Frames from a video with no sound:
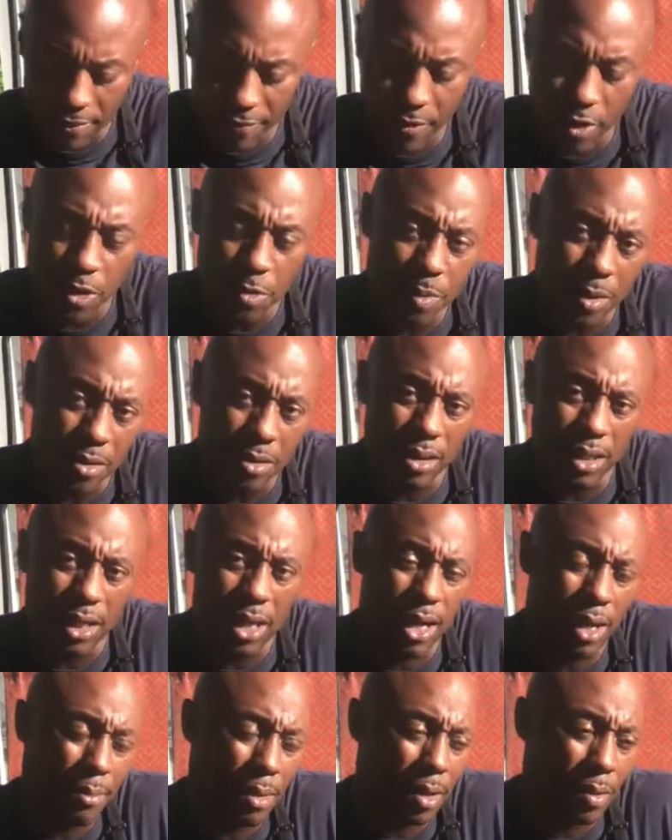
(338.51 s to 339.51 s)
The first person to
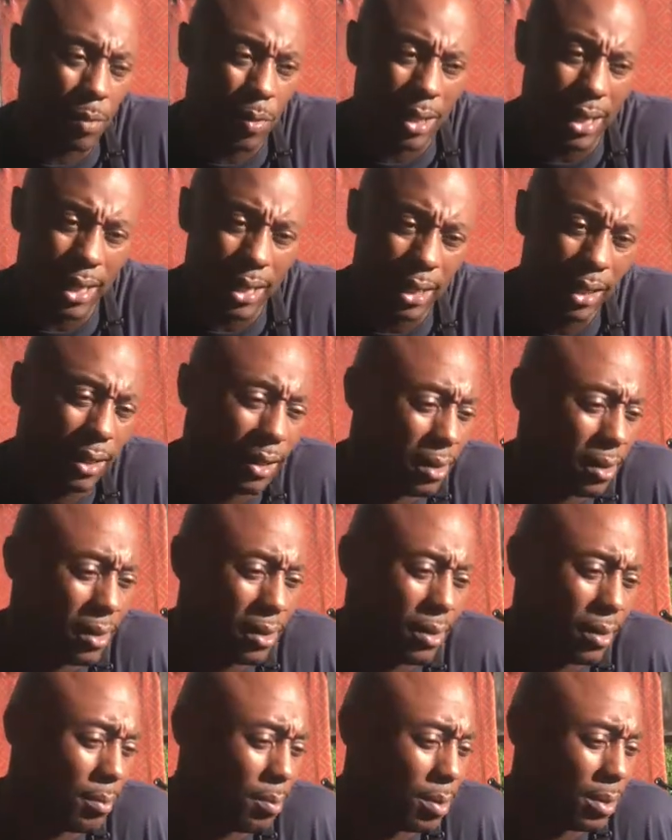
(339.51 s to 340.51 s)
comment when I hit
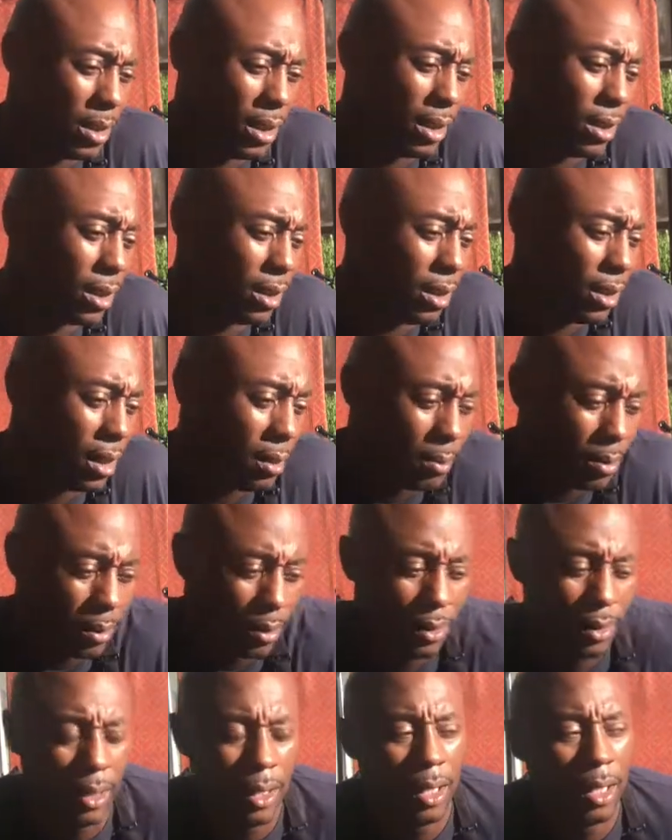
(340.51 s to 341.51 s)
a particular number,
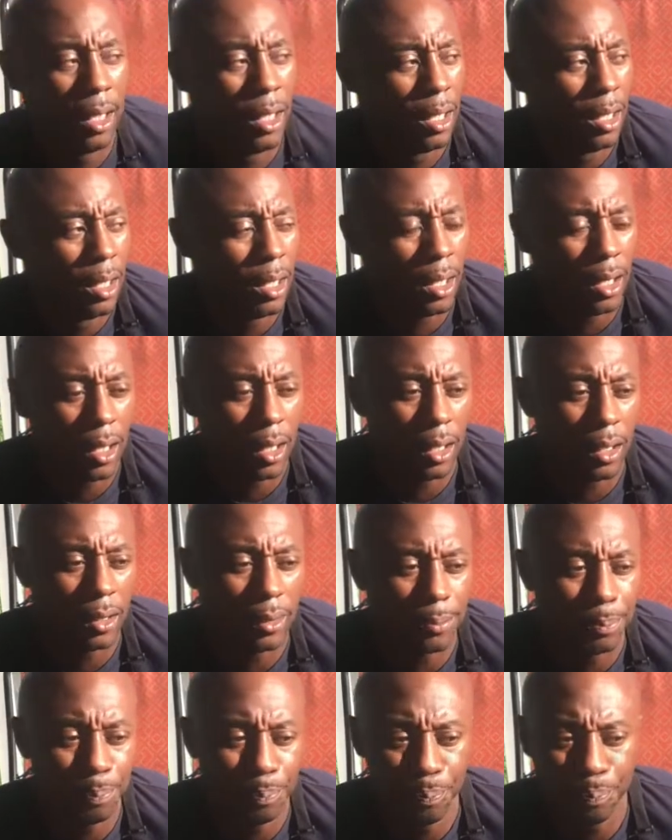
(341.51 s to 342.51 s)
um,